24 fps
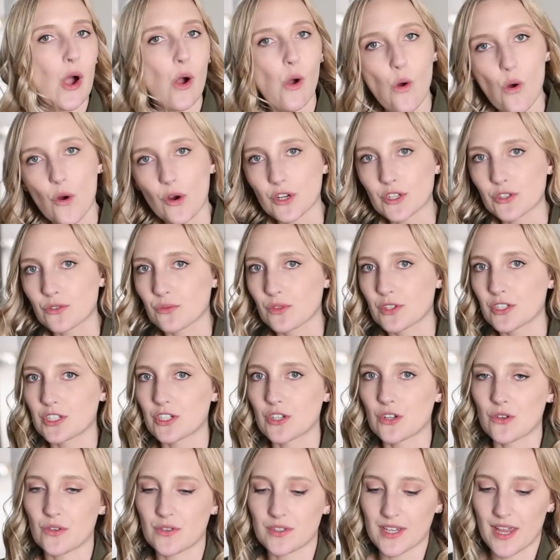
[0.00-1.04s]
orange
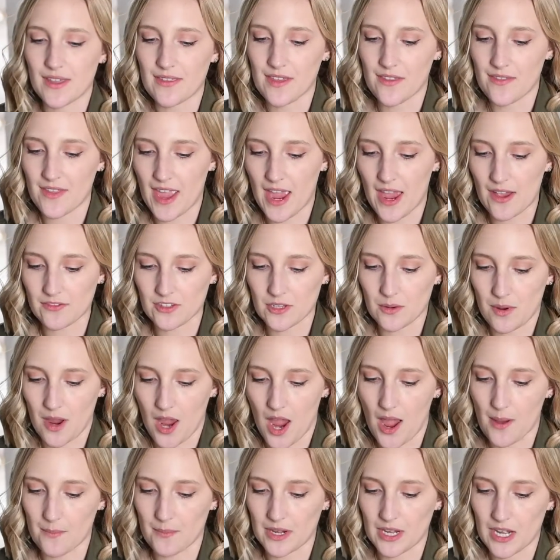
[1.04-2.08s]
reduce, and then they have some
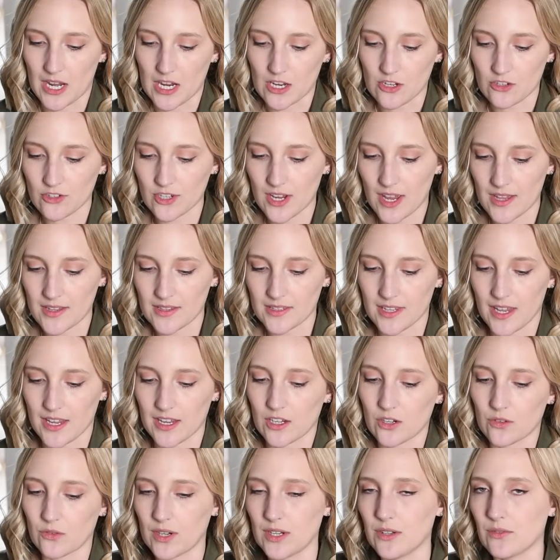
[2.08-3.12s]
combinations
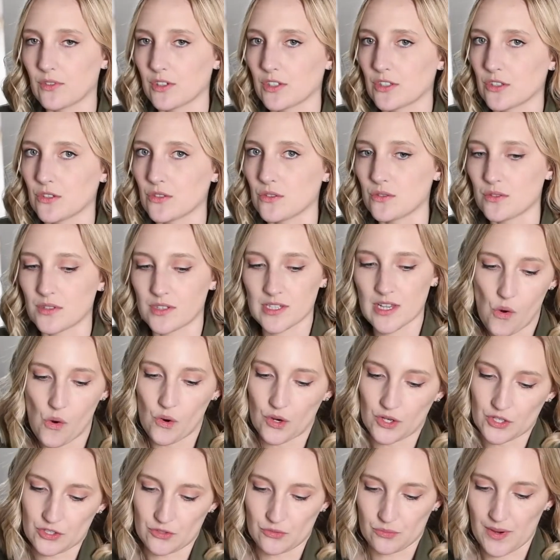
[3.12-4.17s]
like green reduce,
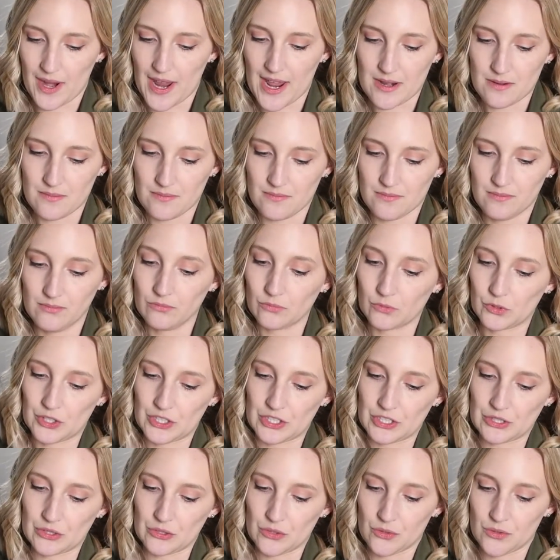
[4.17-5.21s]
orange red
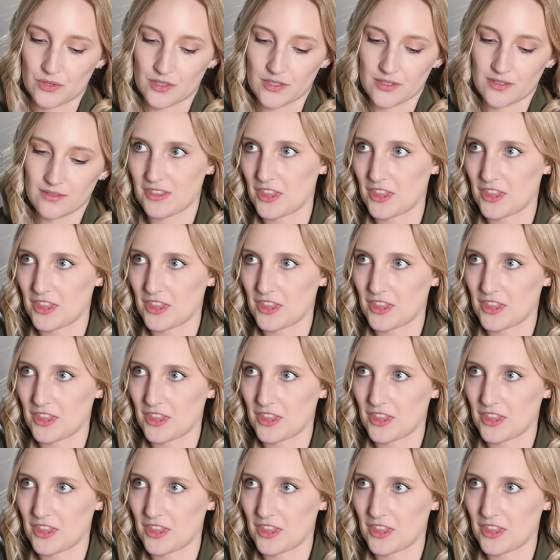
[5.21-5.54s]
reduce,